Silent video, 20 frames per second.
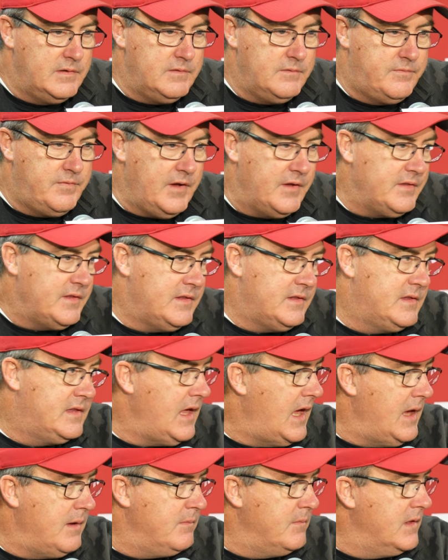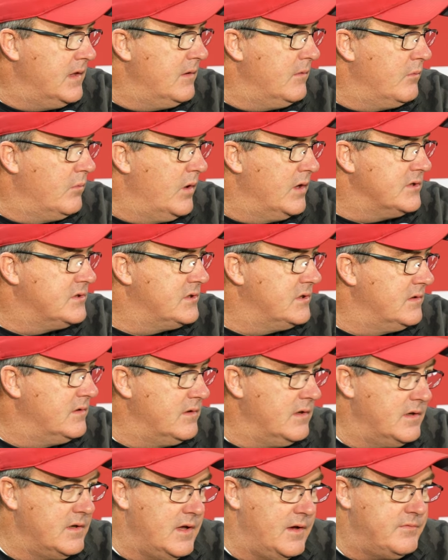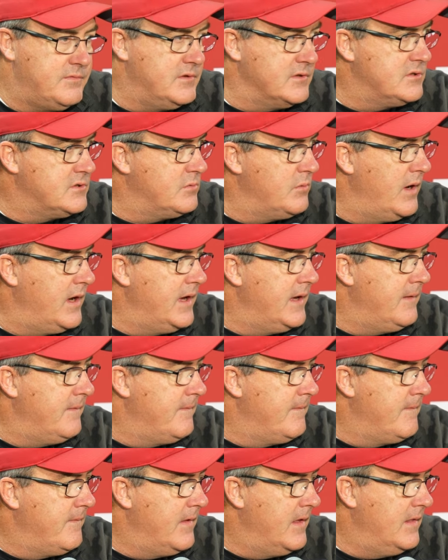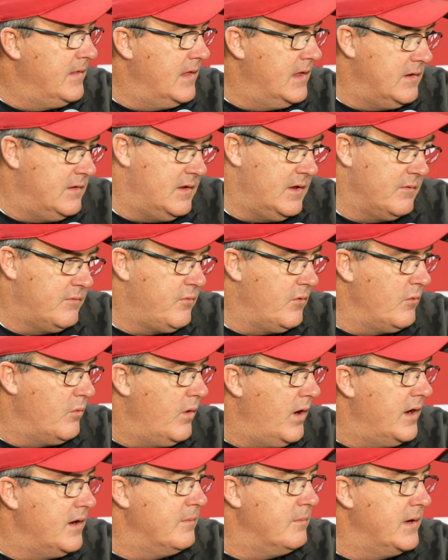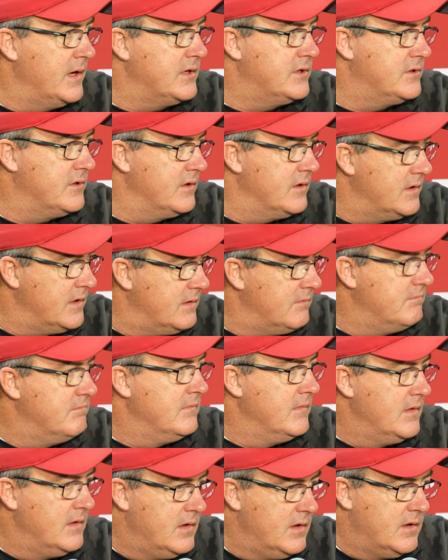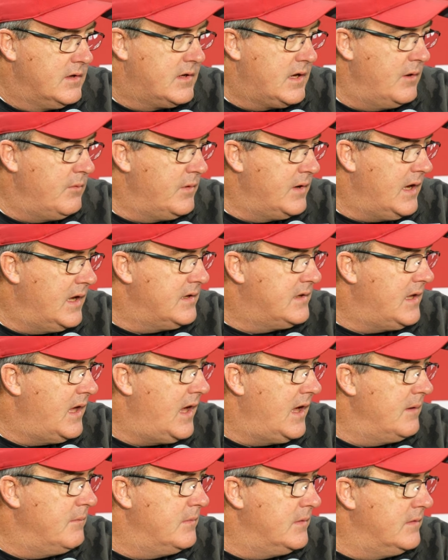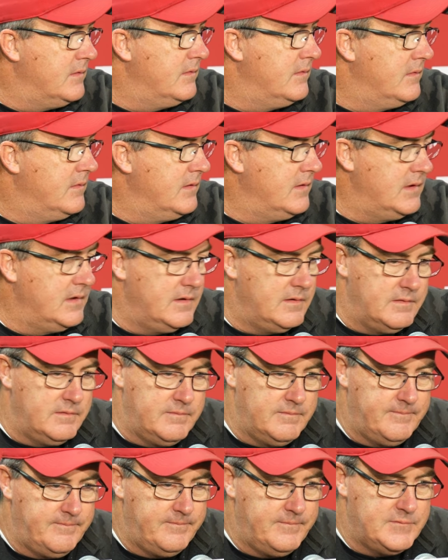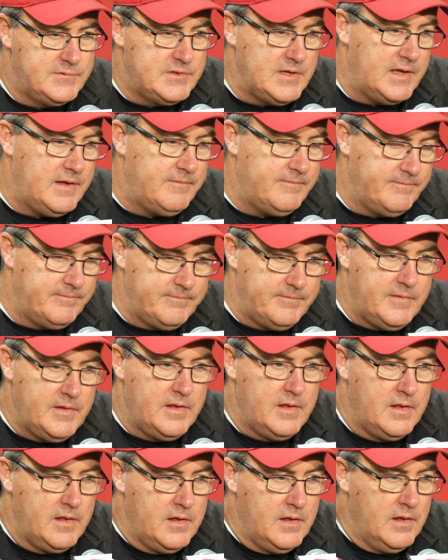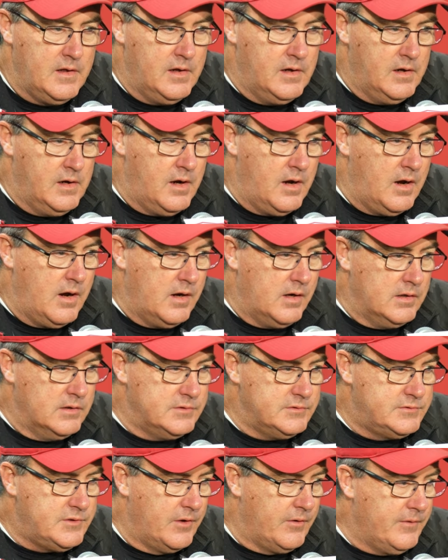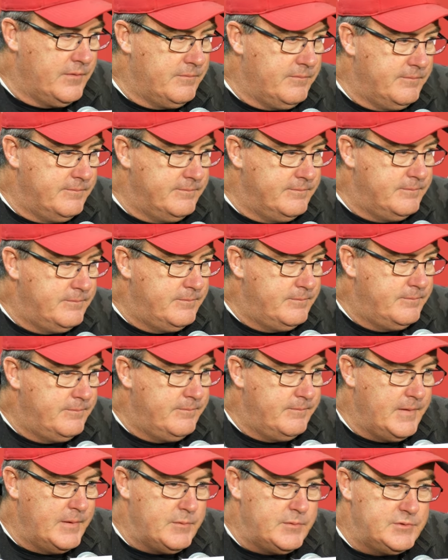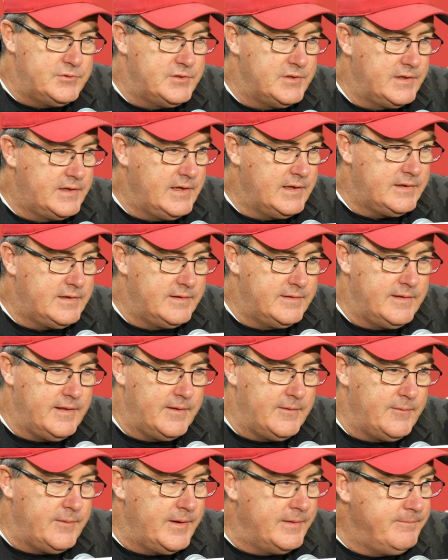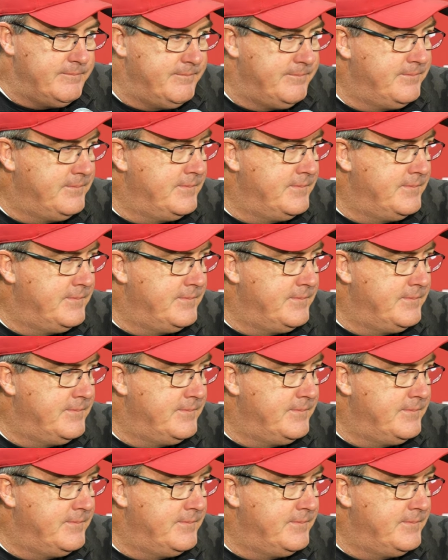felt at the time that it wasn't enough to sway it. And then therefore wanted to make sure, okay, we got time and set. And so maybe we should have kicked it the other way.